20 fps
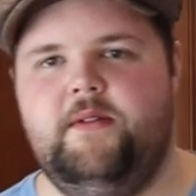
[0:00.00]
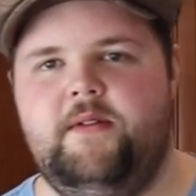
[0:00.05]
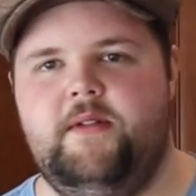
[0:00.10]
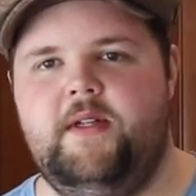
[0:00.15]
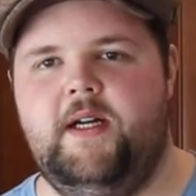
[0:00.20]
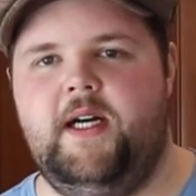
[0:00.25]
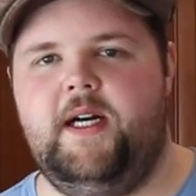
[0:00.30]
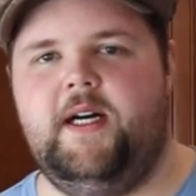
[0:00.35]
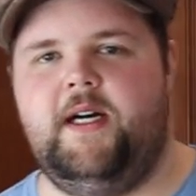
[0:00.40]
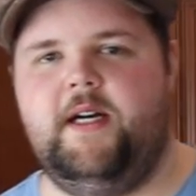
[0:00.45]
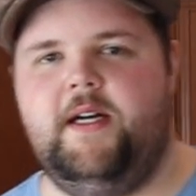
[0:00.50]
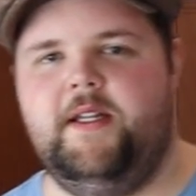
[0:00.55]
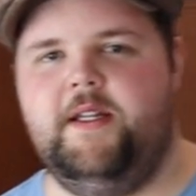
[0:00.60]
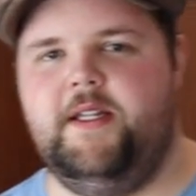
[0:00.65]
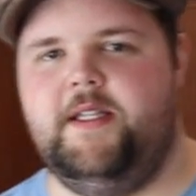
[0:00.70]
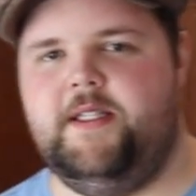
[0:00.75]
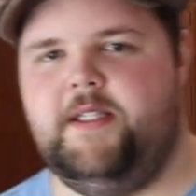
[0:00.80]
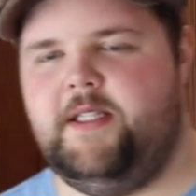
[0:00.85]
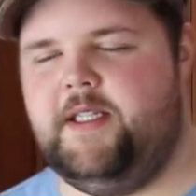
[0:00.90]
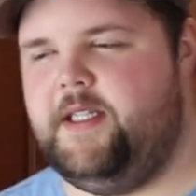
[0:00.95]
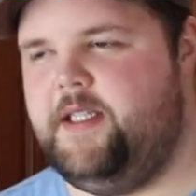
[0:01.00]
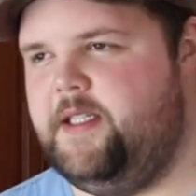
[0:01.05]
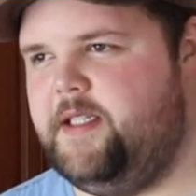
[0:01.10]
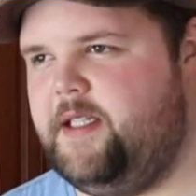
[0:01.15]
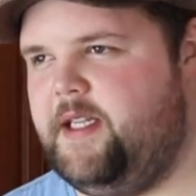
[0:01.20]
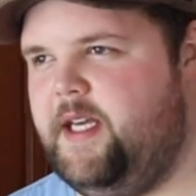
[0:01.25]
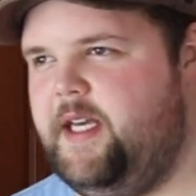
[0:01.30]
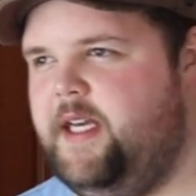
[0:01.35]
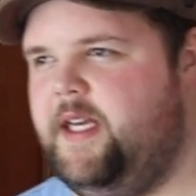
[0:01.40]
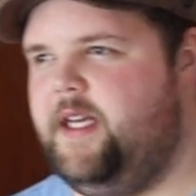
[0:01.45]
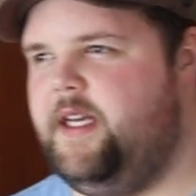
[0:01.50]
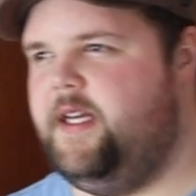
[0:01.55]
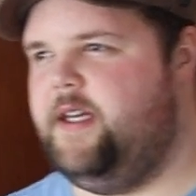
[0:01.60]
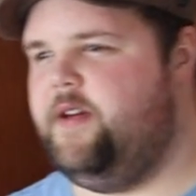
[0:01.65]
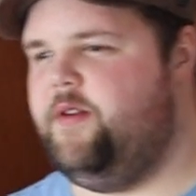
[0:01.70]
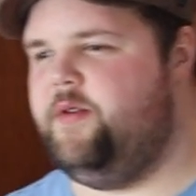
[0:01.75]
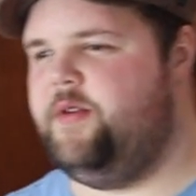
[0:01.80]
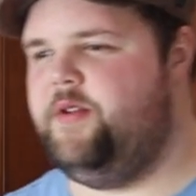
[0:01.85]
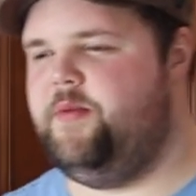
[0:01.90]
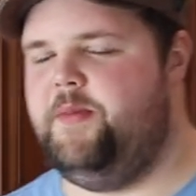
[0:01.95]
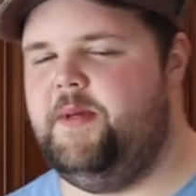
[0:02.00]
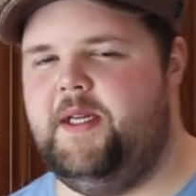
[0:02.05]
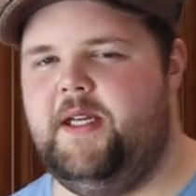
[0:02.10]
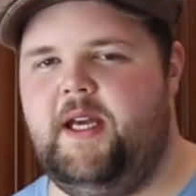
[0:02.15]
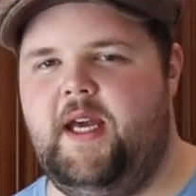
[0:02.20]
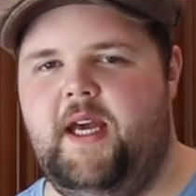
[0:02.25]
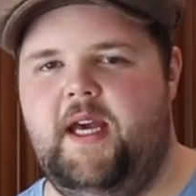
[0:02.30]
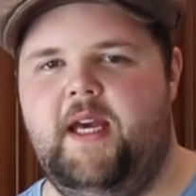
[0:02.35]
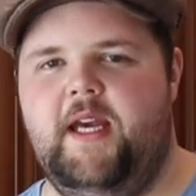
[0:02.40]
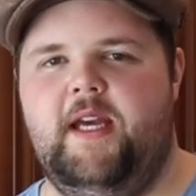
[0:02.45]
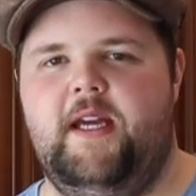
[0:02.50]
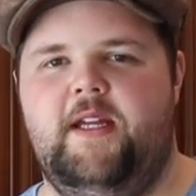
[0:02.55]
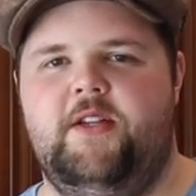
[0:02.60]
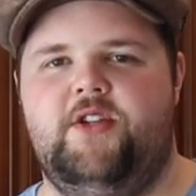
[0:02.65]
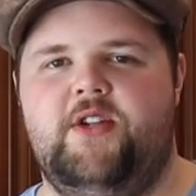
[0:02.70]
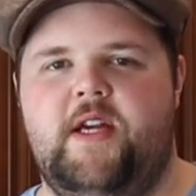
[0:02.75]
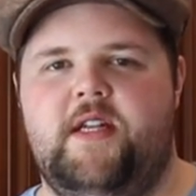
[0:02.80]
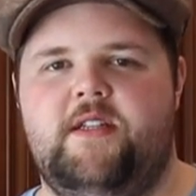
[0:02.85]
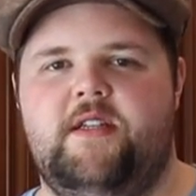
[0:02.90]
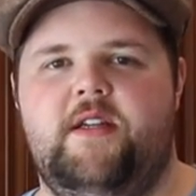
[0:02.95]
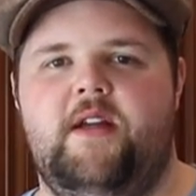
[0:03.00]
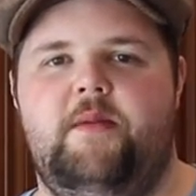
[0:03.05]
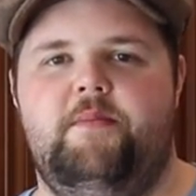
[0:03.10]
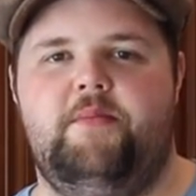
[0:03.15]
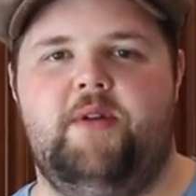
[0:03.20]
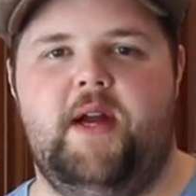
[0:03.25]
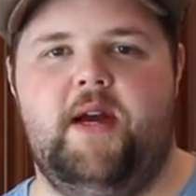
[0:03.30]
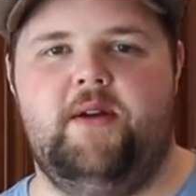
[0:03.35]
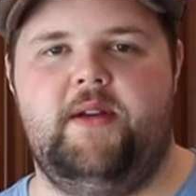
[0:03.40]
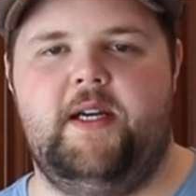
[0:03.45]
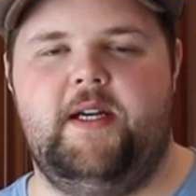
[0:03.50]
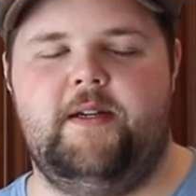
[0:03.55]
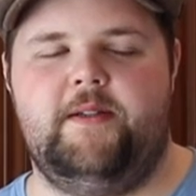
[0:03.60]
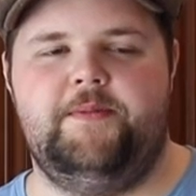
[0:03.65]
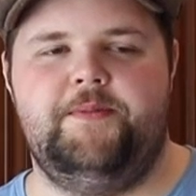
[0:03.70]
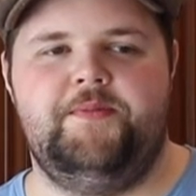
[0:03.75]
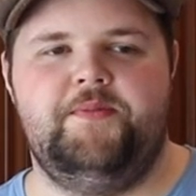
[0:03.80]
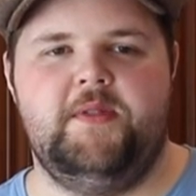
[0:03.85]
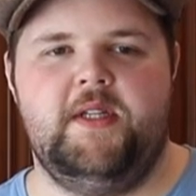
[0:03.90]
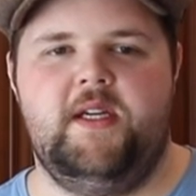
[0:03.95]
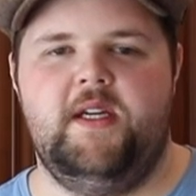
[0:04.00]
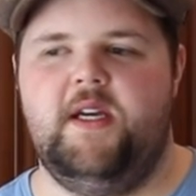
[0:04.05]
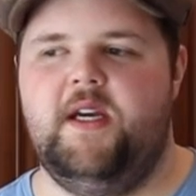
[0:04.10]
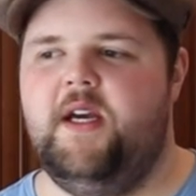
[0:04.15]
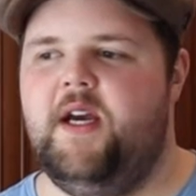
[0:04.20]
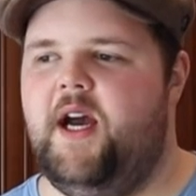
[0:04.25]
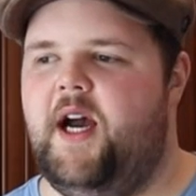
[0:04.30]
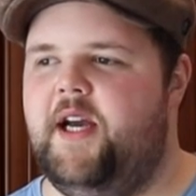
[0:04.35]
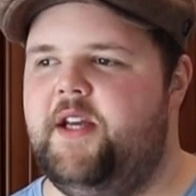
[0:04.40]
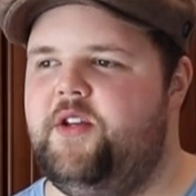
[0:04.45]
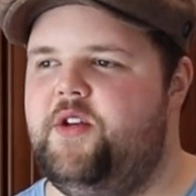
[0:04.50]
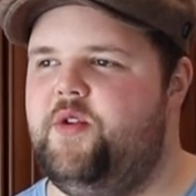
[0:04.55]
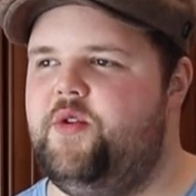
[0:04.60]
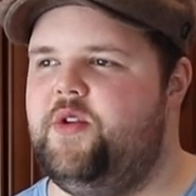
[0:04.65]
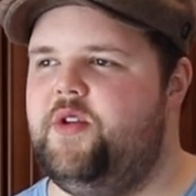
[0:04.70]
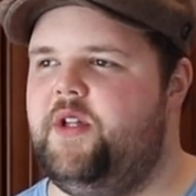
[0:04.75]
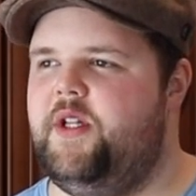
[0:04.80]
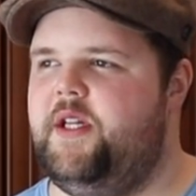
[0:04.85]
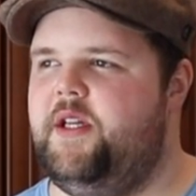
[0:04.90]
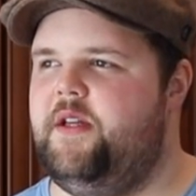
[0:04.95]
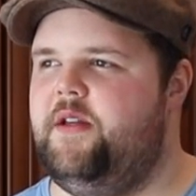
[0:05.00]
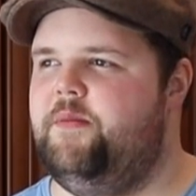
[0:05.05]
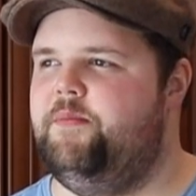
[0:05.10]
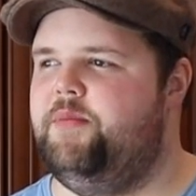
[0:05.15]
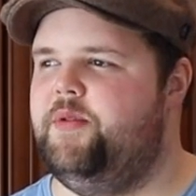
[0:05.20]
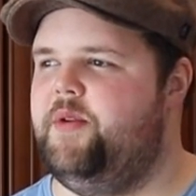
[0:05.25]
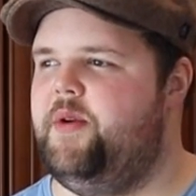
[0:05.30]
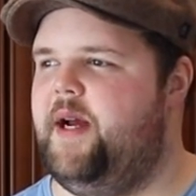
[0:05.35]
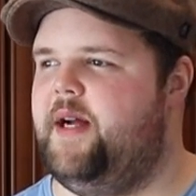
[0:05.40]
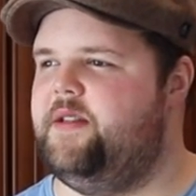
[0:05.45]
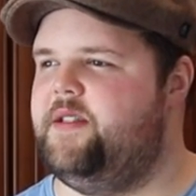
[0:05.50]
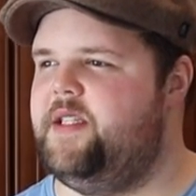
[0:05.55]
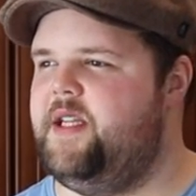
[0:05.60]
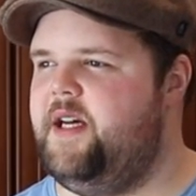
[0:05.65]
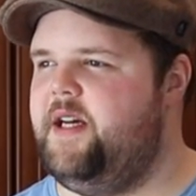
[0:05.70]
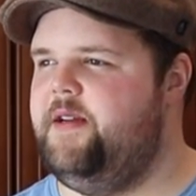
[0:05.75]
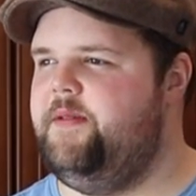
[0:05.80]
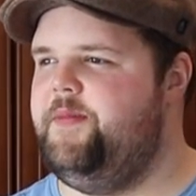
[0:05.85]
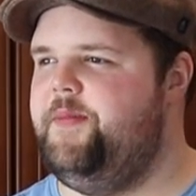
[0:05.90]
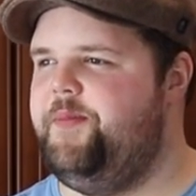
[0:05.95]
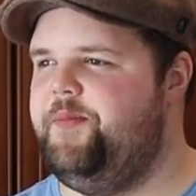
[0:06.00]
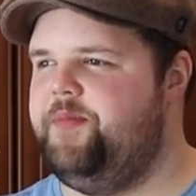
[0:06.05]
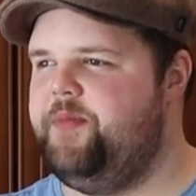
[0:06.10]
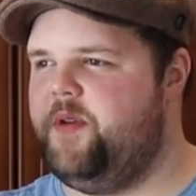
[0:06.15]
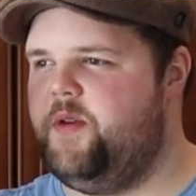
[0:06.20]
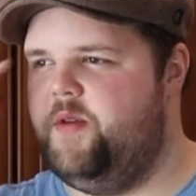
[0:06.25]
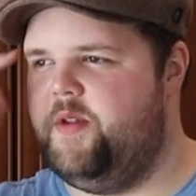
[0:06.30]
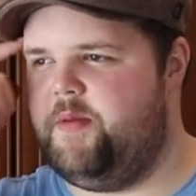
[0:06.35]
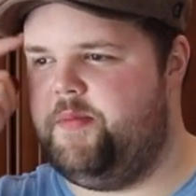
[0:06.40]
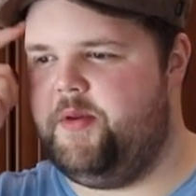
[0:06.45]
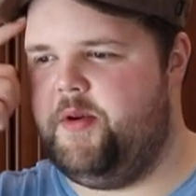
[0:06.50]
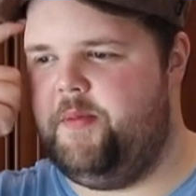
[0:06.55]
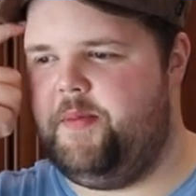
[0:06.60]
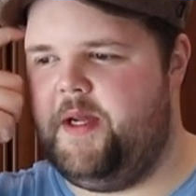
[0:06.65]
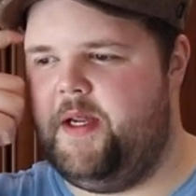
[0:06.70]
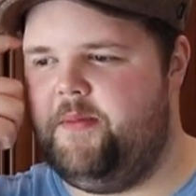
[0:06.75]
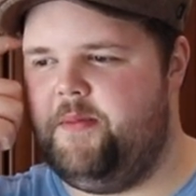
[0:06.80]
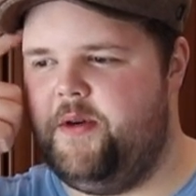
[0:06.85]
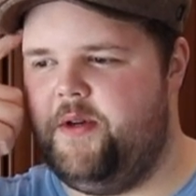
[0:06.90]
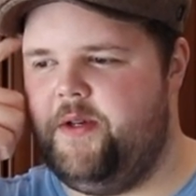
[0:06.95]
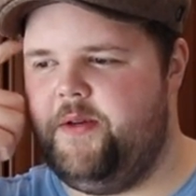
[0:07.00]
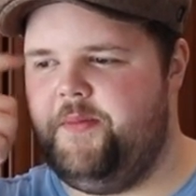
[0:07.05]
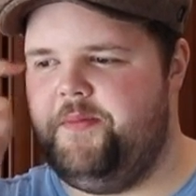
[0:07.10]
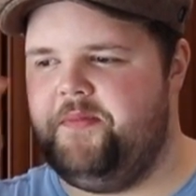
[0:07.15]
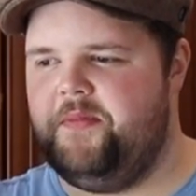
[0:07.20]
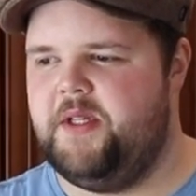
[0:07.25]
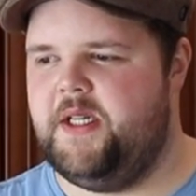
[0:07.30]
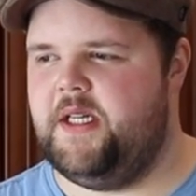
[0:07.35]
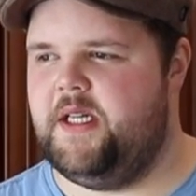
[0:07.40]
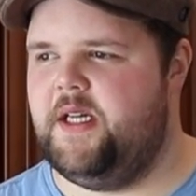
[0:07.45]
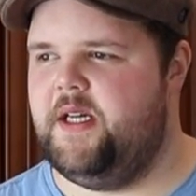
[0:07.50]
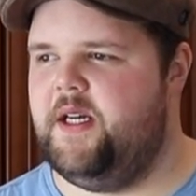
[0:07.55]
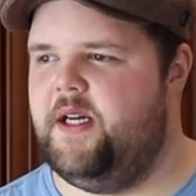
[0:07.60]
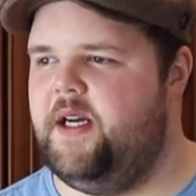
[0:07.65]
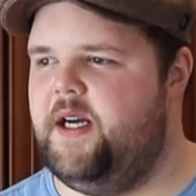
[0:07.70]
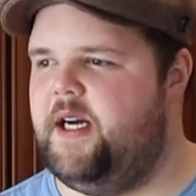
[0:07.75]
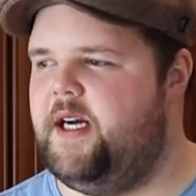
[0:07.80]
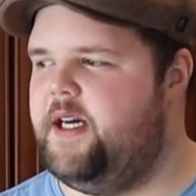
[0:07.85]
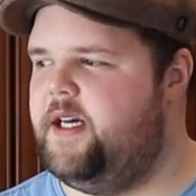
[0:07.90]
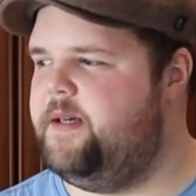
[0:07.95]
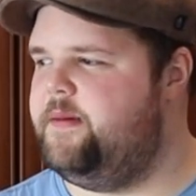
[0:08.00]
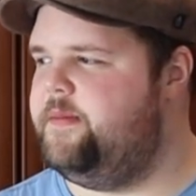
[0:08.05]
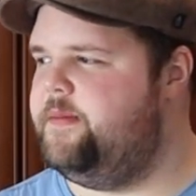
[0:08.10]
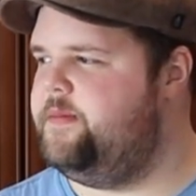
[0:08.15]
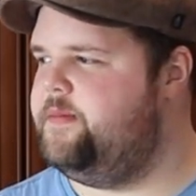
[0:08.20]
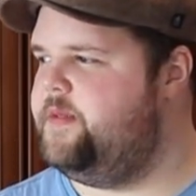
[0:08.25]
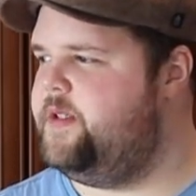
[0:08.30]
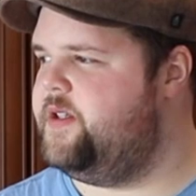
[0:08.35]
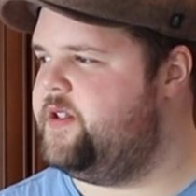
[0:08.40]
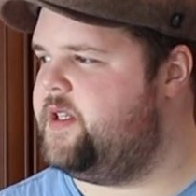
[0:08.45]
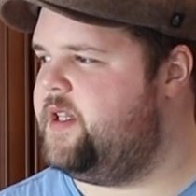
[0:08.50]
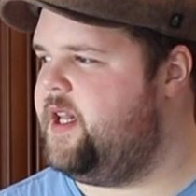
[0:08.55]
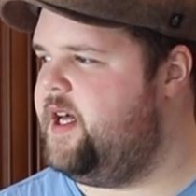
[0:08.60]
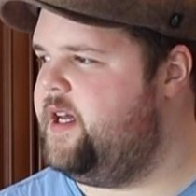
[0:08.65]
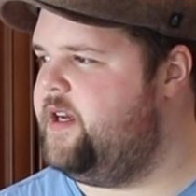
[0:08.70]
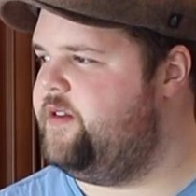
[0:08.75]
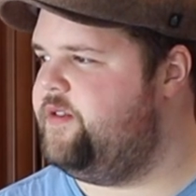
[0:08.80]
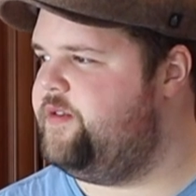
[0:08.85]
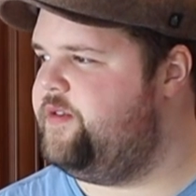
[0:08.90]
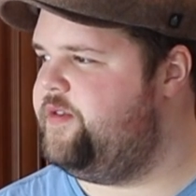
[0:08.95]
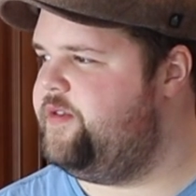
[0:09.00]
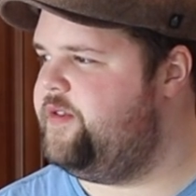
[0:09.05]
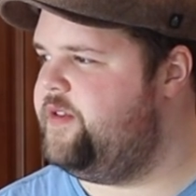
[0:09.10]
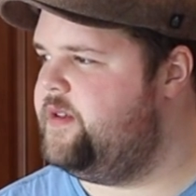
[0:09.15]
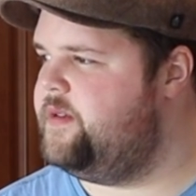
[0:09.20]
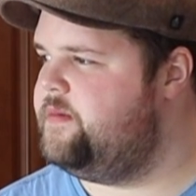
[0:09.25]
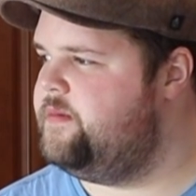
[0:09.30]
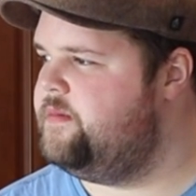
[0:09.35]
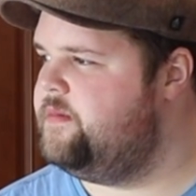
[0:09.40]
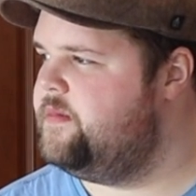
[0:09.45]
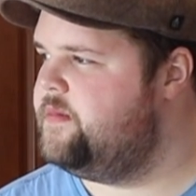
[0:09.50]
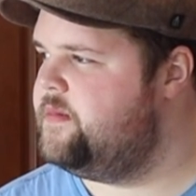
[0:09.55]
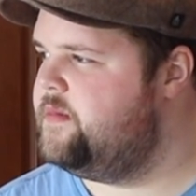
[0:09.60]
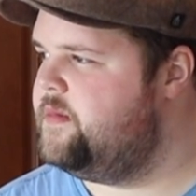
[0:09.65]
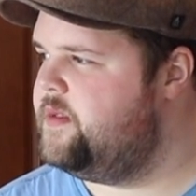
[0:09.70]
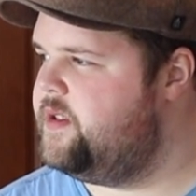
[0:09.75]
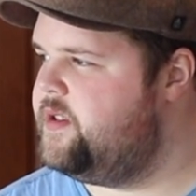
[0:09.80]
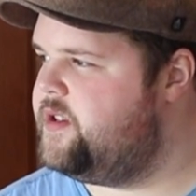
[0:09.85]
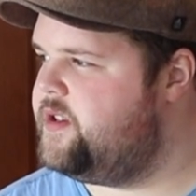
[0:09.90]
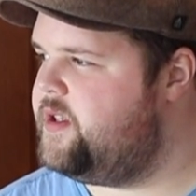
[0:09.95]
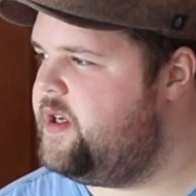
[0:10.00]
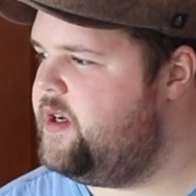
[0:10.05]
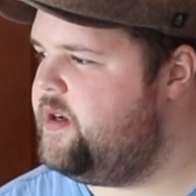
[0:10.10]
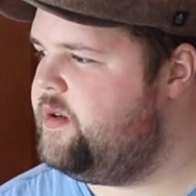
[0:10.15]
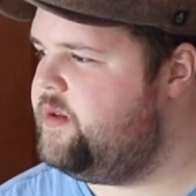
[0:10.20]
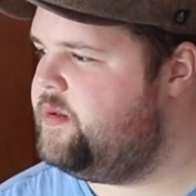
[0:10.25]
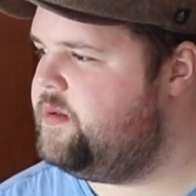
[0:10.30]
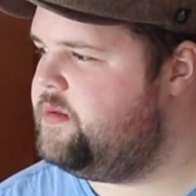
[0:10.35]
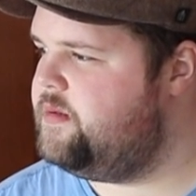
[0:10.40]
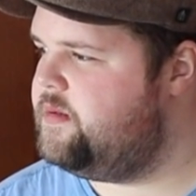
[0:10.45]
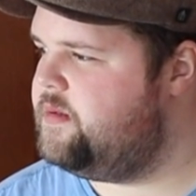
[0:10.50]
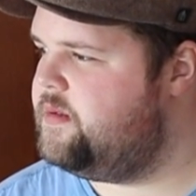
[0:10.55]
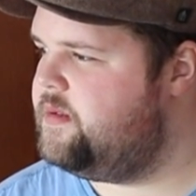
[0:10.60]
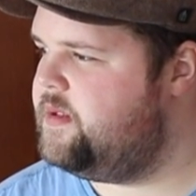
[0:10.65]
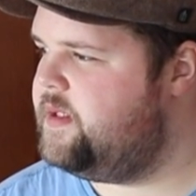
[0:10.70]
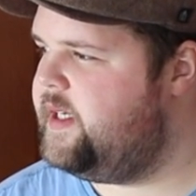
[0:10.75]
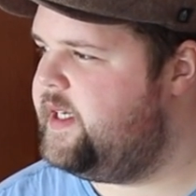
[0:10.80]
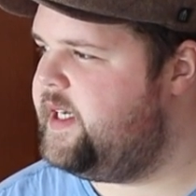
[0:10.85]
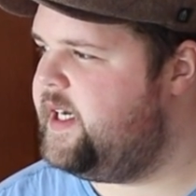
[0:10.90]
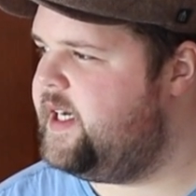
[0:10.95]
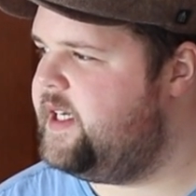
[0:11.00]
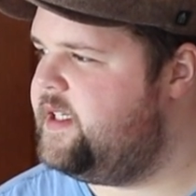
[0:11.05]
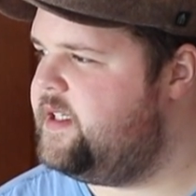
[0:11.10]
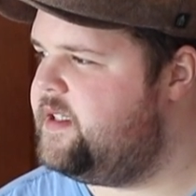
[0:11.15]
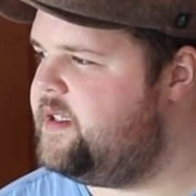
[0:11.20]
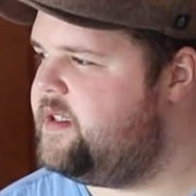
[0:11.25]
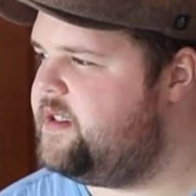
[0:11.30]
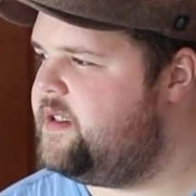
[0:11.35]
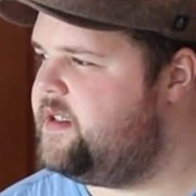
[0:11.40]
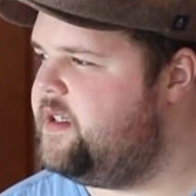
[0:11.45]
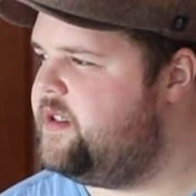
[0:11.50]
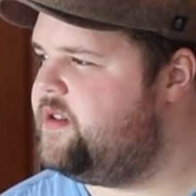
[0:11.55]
This is going to be a chestnut brown ale. I usually brew outside with a propane burner. There's a lot of snow and ice.